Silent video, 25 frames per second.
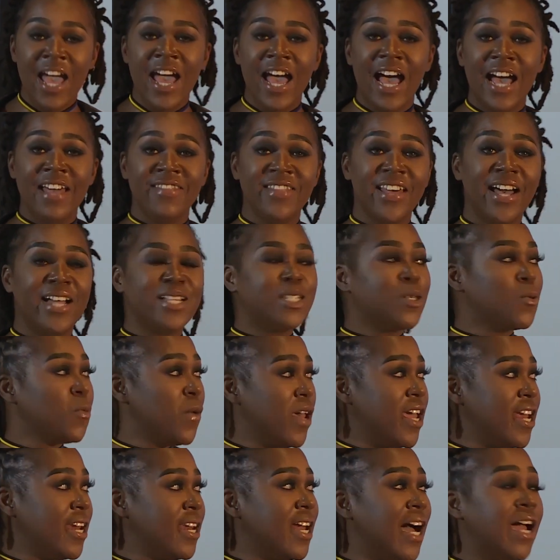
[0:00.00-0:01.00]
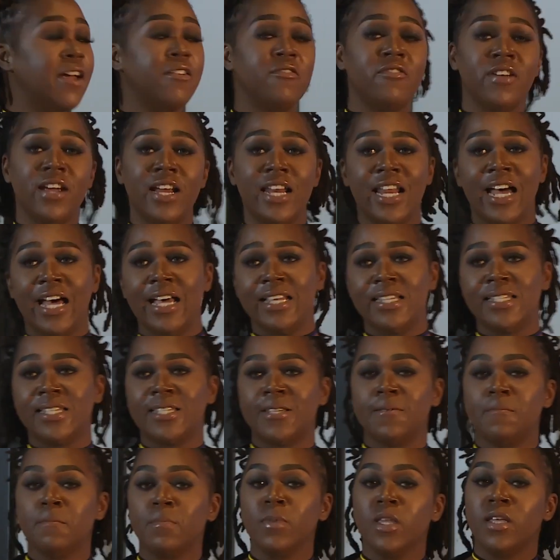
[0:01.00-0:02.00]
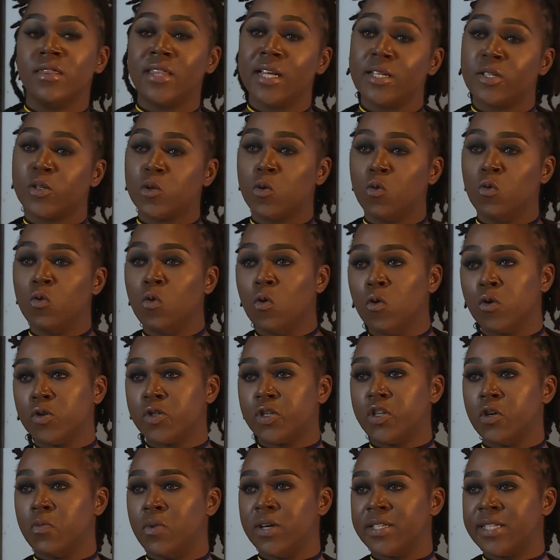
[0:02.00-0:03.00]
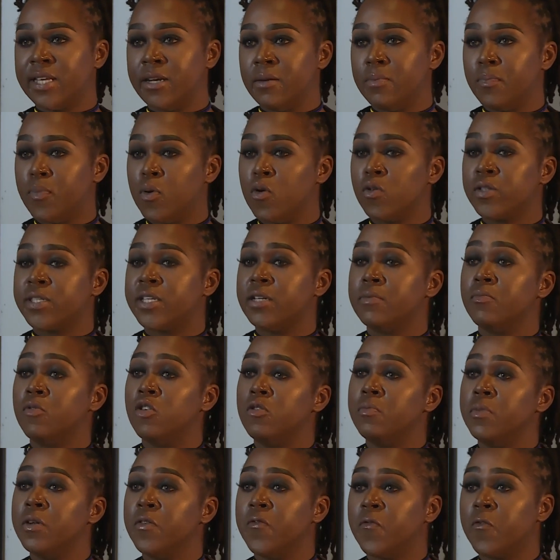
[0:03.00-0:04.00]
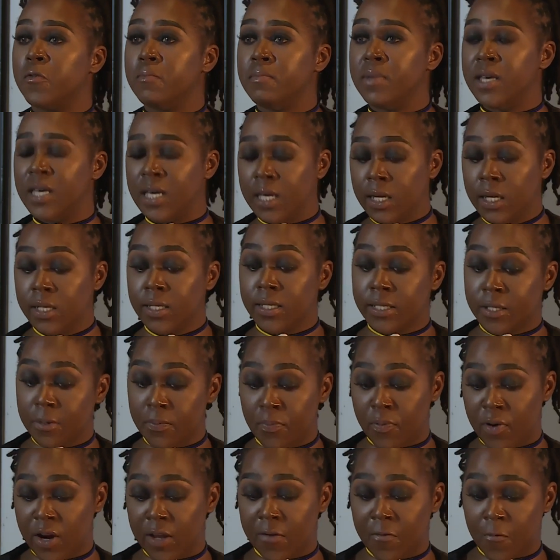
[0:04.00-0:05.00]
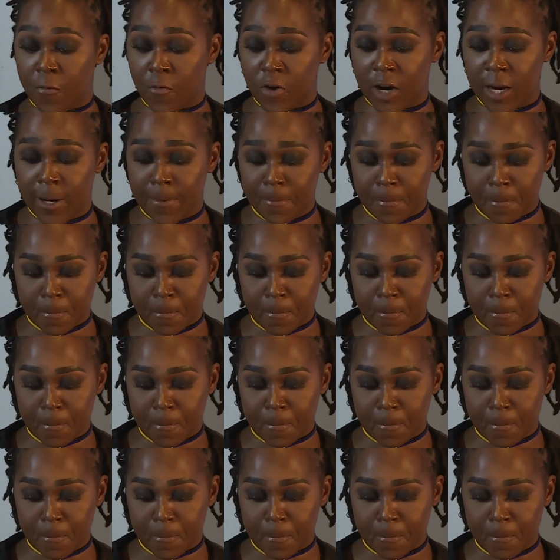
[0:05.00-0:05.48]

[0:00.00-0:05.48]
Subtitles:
And that's when I realized that school also was an important moment for me to break free.